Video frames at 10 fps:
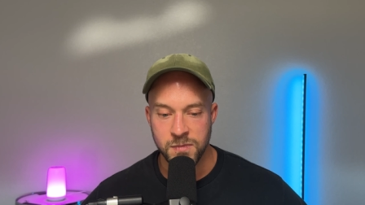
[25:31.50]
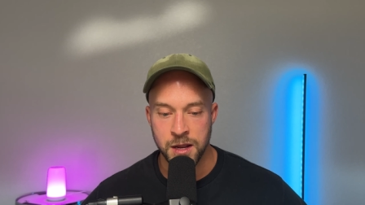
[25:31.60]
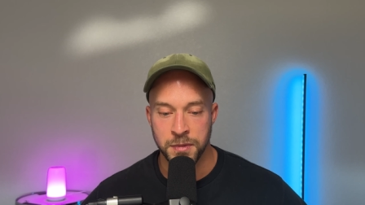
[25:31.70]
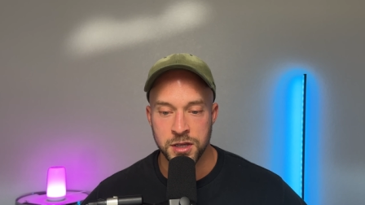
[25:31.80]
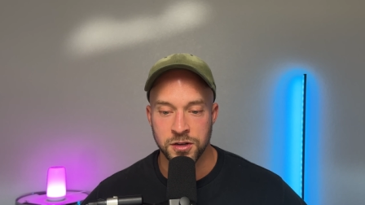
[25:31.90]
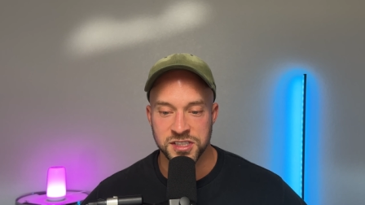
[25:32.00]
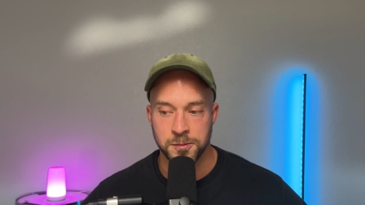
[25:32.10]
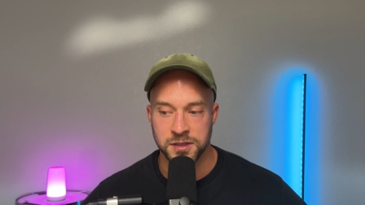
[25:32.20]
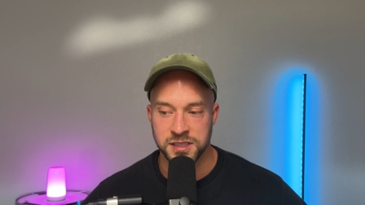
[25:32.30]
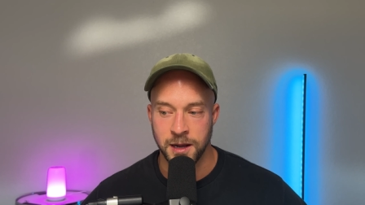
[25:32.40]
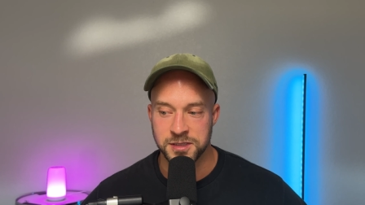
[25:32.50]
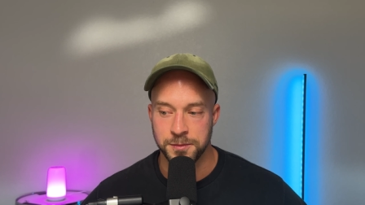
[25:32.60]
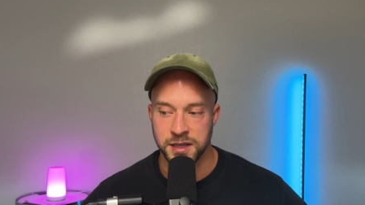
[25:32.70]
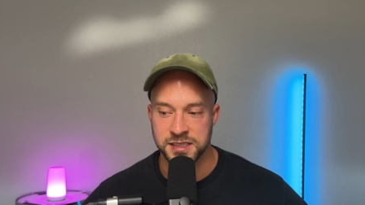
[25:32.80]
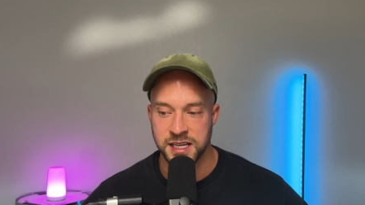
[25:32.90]
But you know, someone comes to
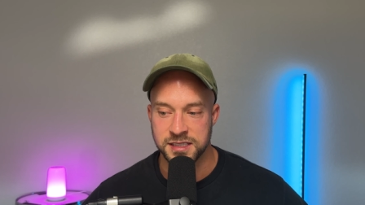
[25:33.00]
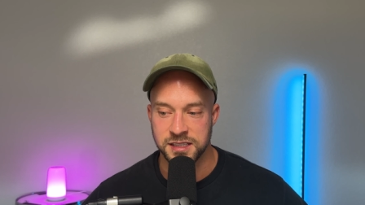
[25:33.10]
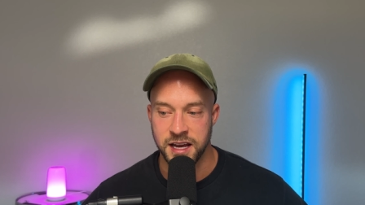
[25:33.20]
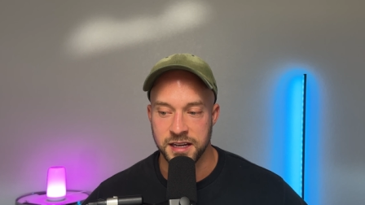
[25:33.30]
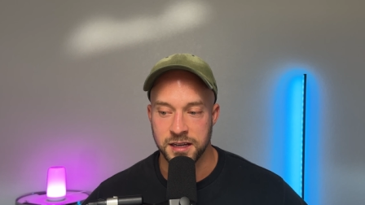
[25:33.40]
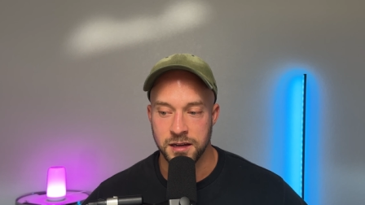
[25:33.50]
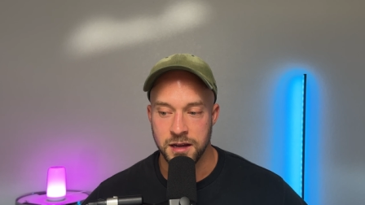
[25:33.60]
me and says like,